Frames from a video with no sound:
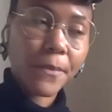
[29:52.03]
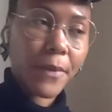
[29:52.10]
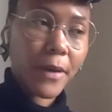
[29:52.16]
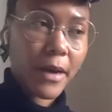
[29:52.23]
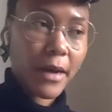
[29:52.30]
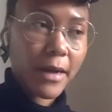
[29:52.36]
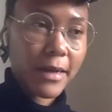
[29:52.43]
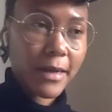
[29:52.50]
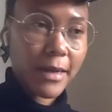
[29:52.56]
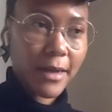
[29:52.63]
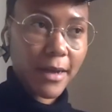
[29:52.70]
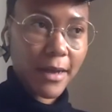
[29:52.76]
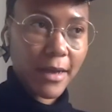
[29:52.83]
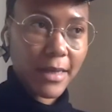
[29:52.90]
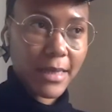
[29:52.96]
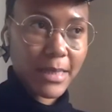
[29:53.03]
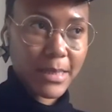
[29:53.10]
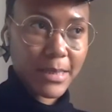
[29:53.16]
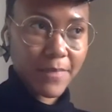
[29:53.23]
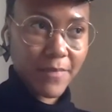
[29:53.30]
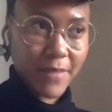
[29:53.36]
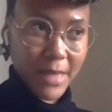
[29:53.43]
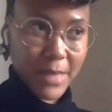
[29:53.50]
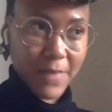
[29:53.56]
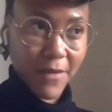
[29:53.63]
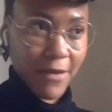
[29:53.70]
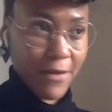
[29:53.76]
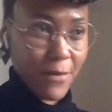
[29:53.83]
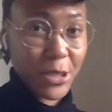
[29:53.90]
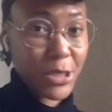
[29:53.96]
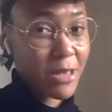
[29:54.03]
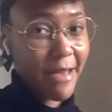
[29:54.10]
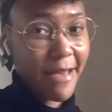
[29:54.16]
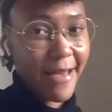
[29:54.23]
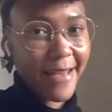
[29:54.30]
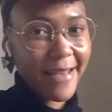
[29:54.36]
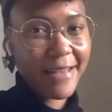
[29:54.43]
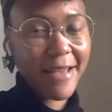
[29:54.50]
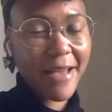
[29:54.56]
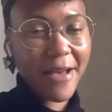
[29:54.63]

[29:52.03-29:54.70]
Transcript: but it's it's very much there,